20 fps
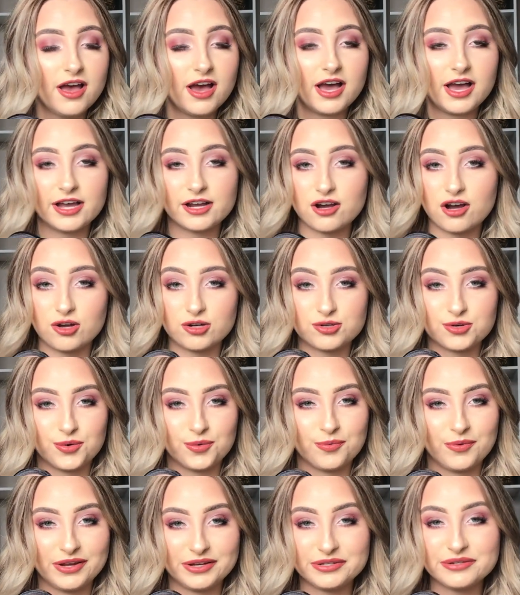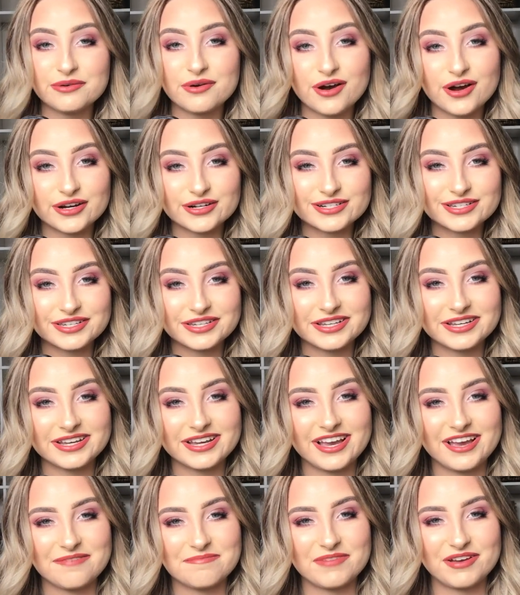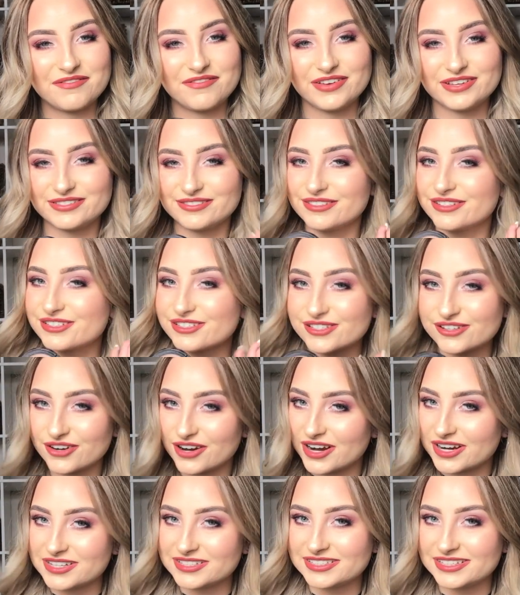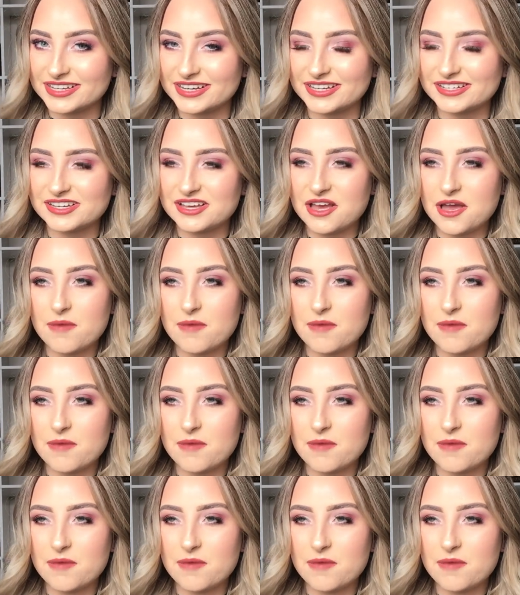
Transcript: I contour way too harshly and my face looks crazy,